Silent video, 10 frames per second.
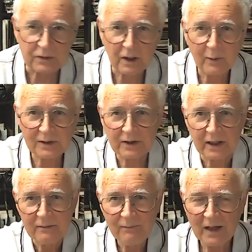So once
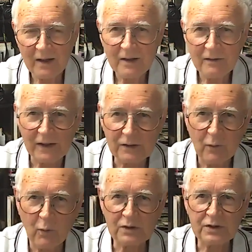again, thanks for
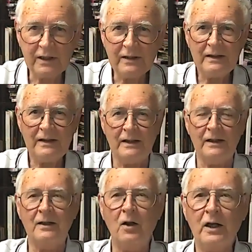watching.
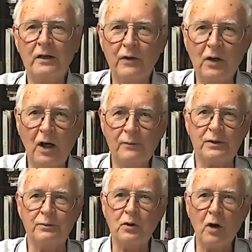Like if you like,
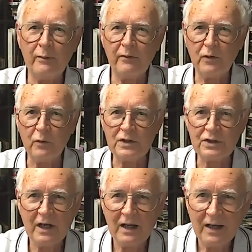subscribe if you
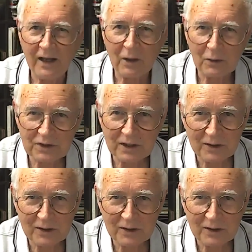wish, and I'll see you